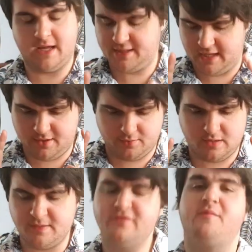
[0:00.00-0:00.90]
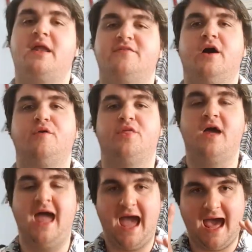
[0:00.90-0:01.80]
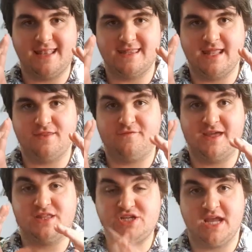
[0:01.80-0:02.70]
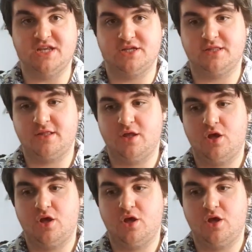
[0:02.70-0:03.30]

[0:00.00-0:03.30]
X down to a specific amount of health, and then the phase changes.